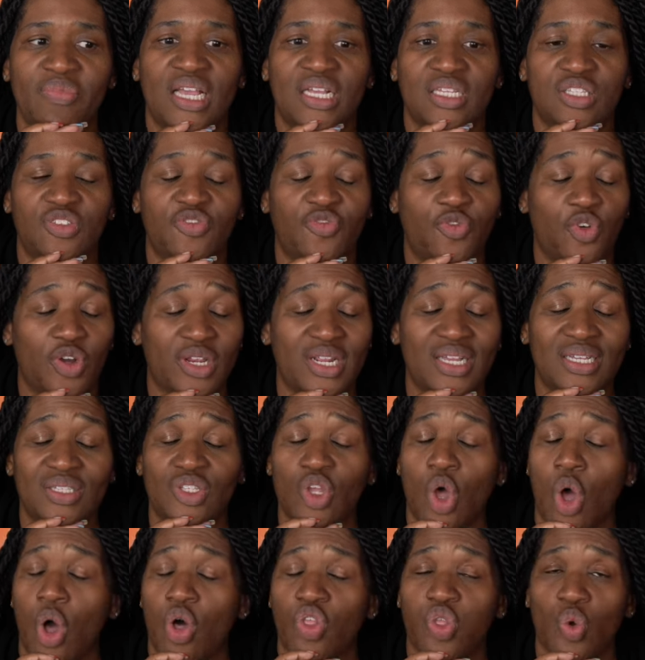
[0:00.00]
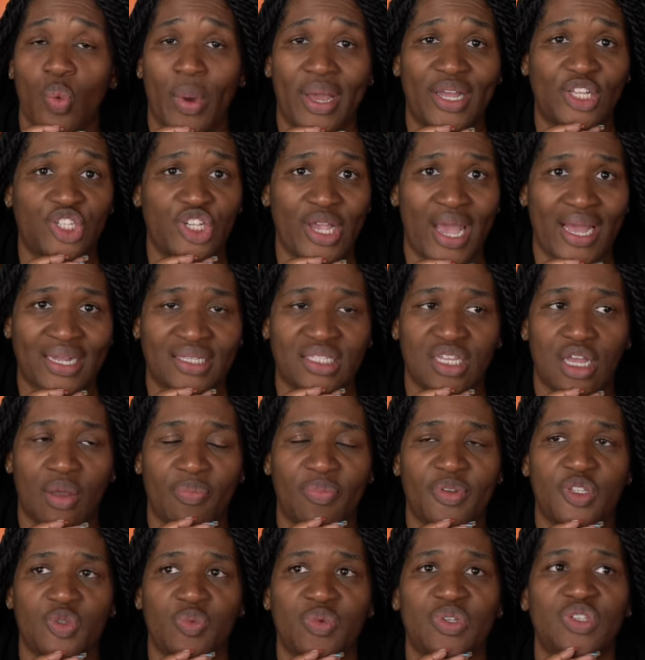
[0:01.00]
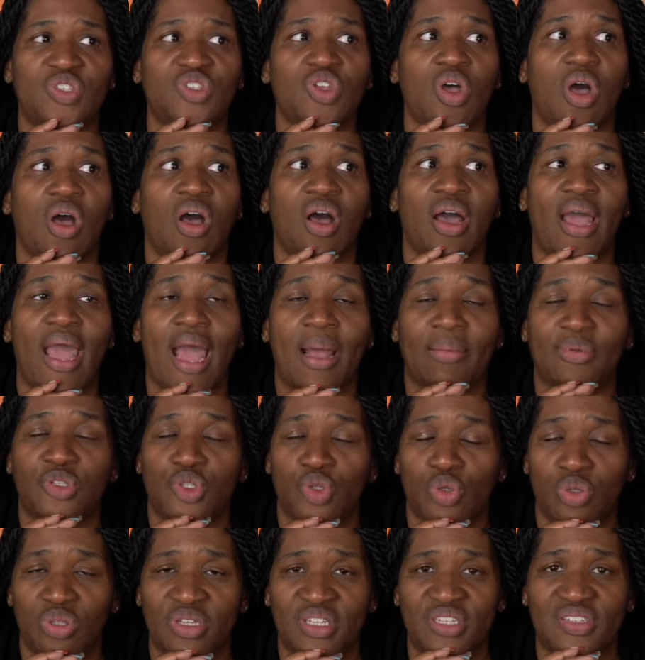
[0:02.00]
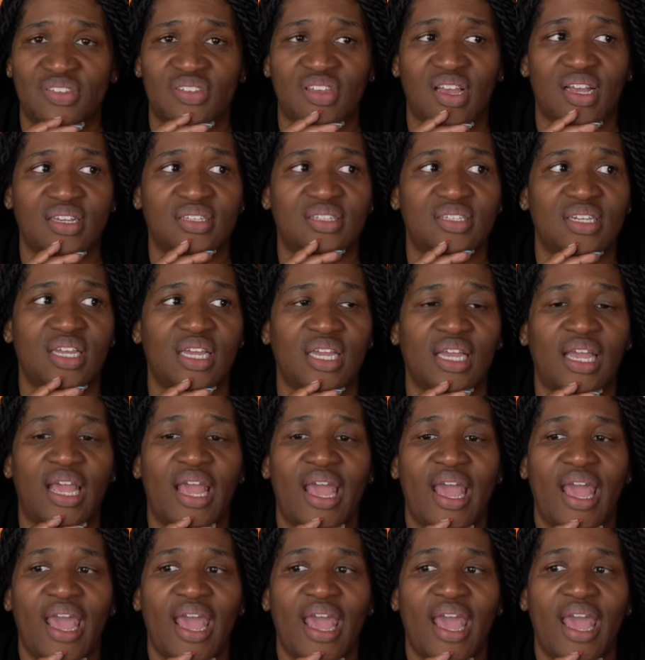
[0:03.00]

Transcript: His foot is all the way jacked up, as we saw. Absolutely disgusting.